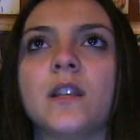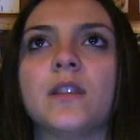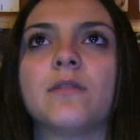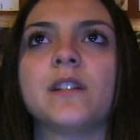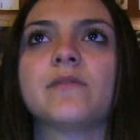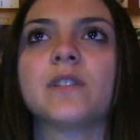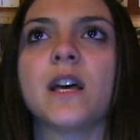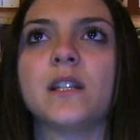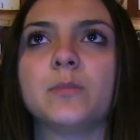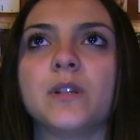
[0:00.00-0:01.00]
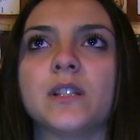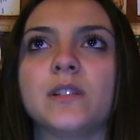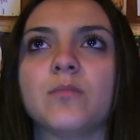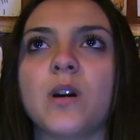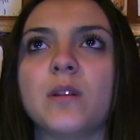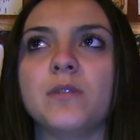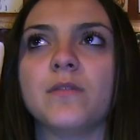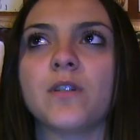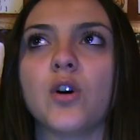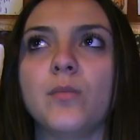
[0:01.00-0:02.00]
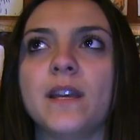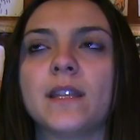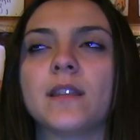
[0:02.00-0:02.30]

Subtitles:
The reason for that is because he reminded me of Kobe at